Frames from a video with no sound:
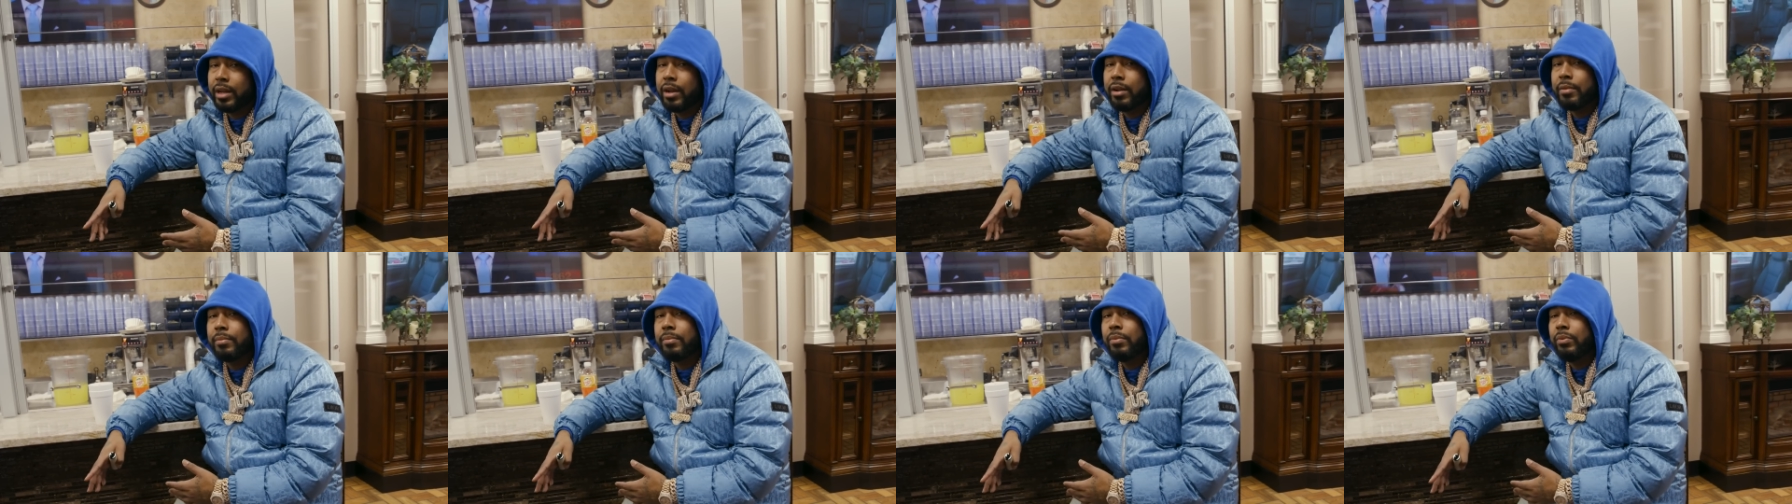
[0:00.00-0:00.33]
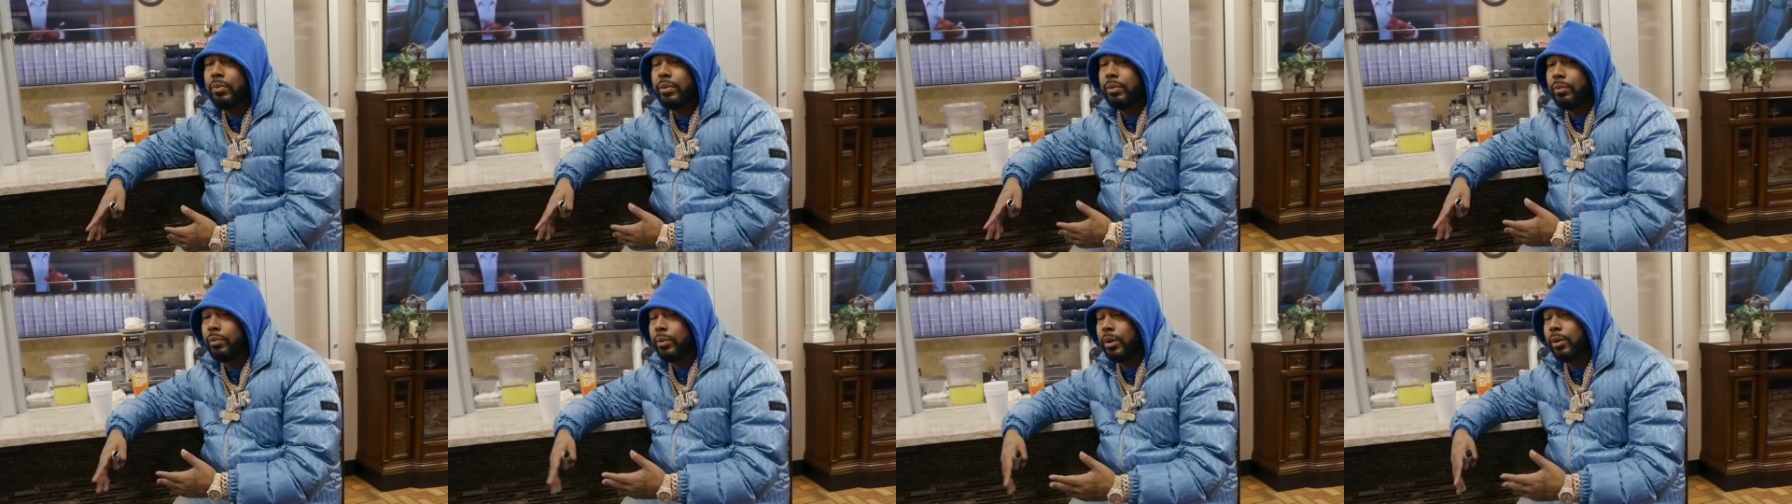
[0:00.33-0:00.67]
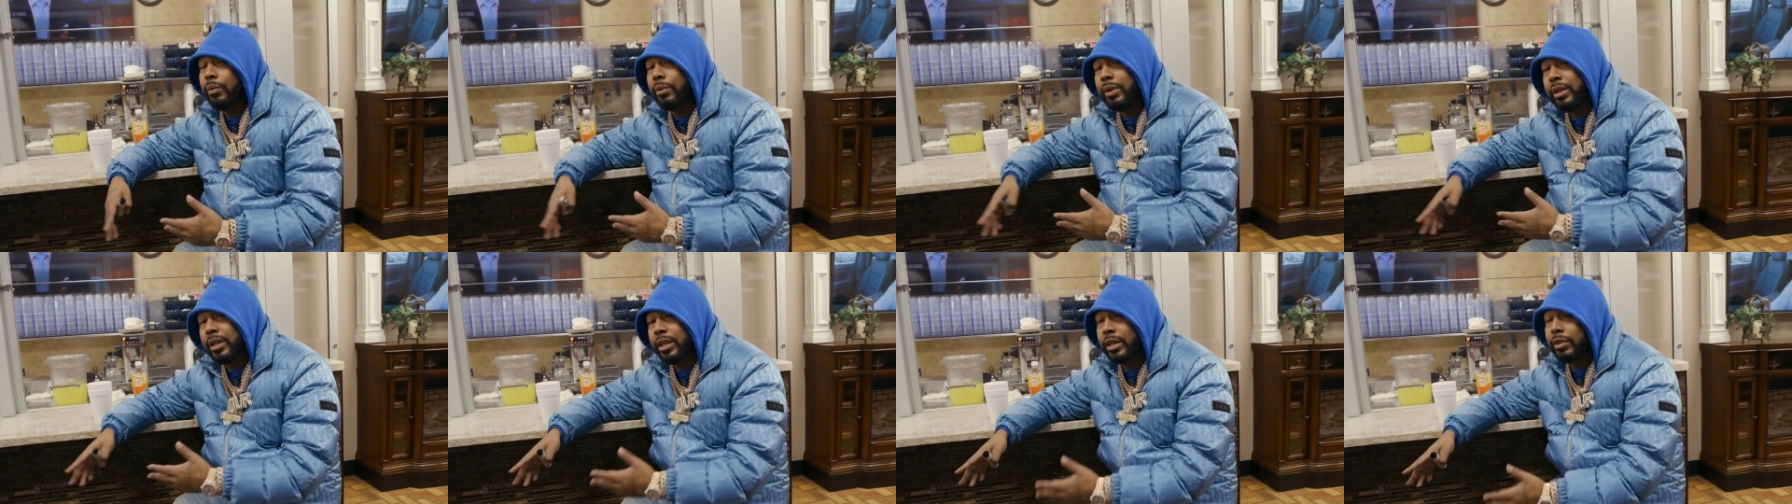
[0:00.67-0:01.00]
her.
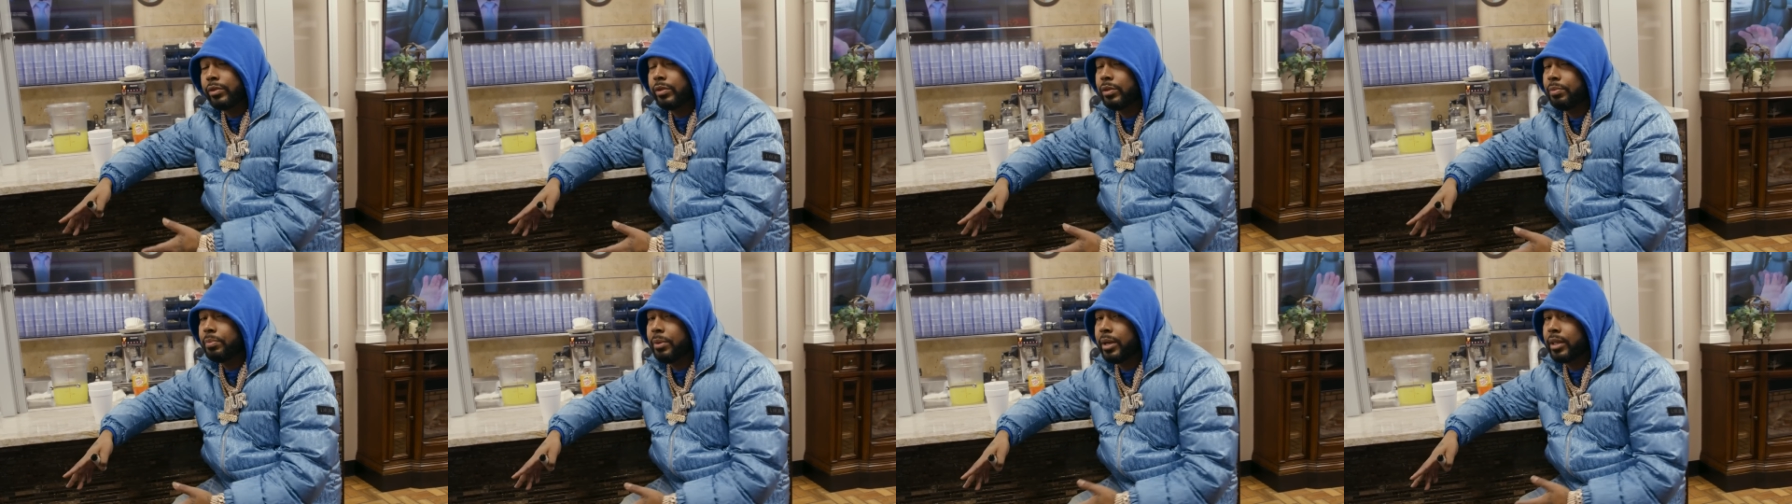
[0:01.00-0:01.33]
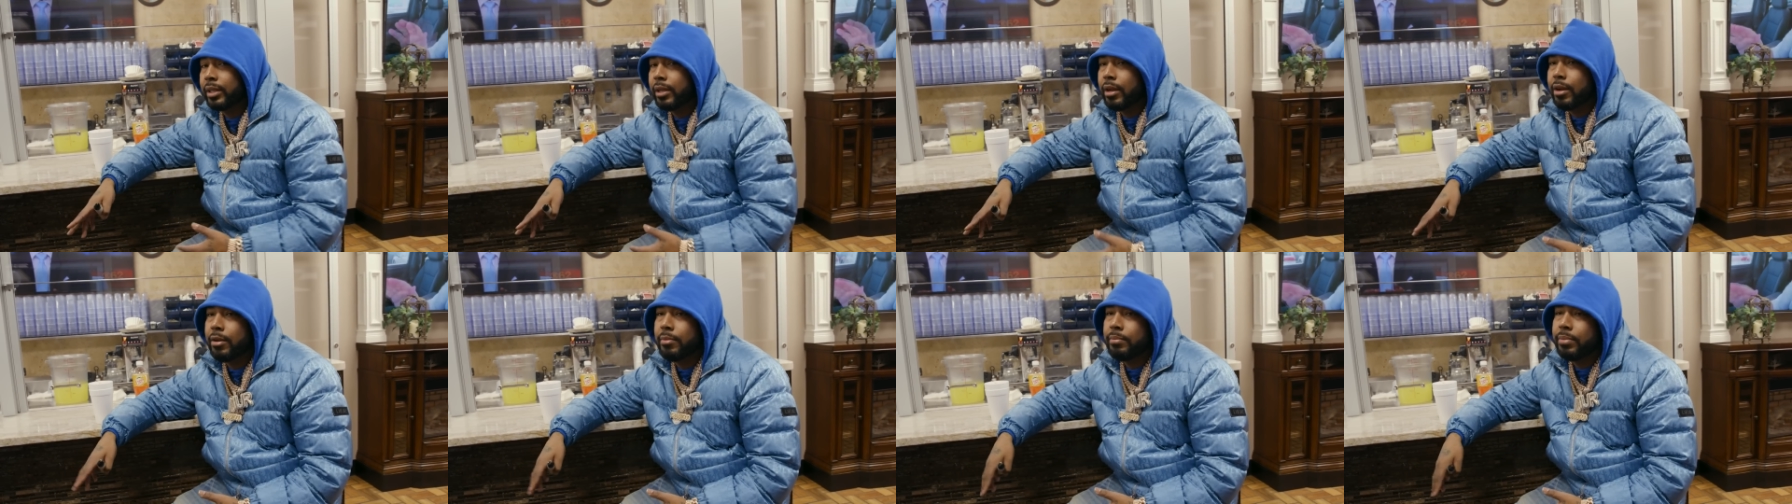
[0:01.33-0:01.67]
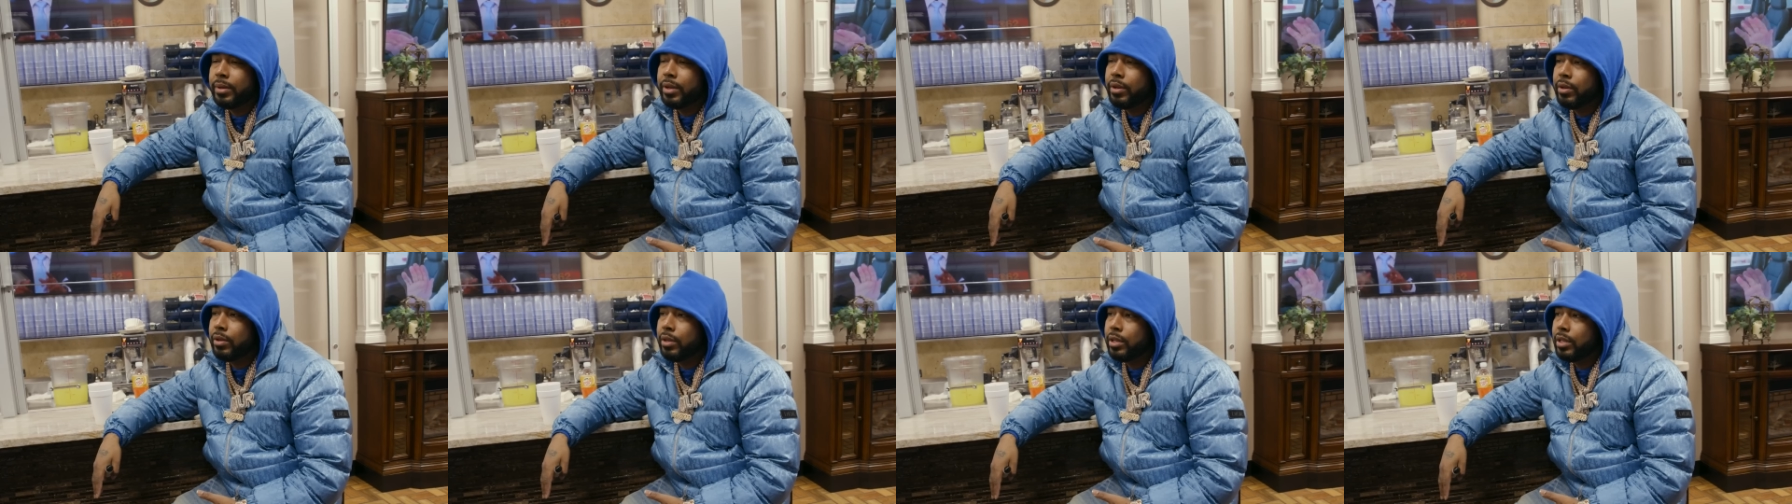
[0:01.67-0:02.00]
Well, we disrespected her
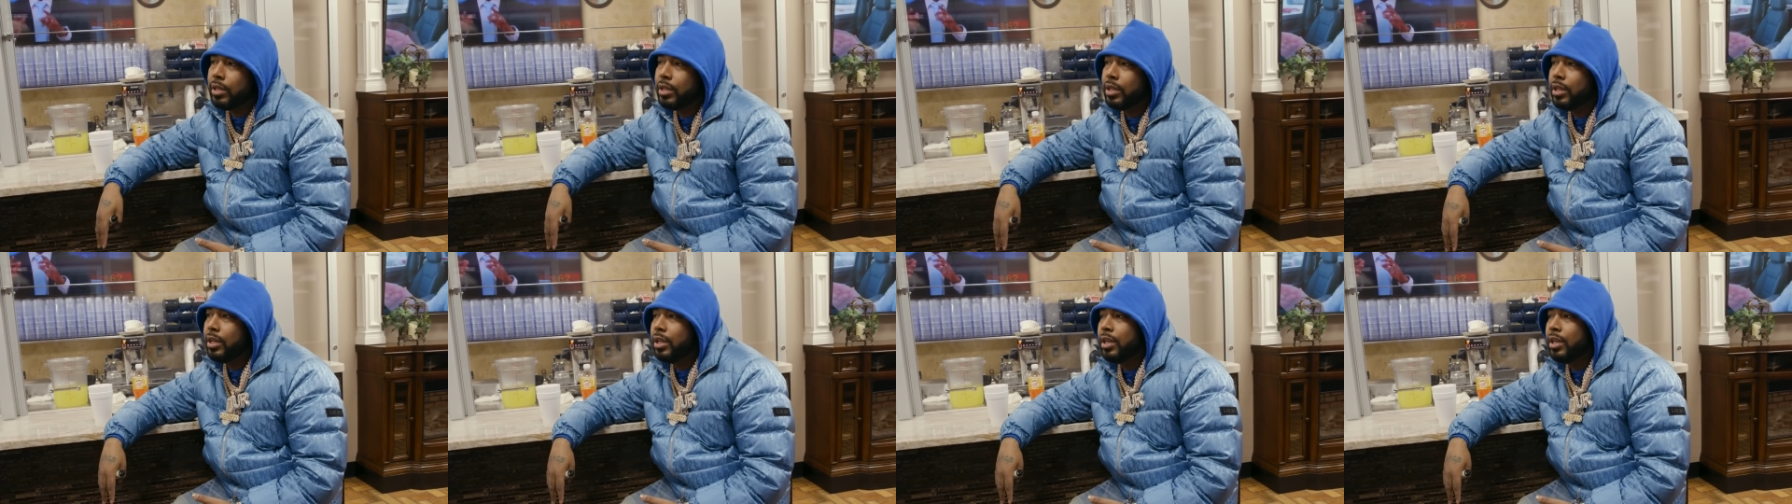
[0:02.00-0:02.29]
building.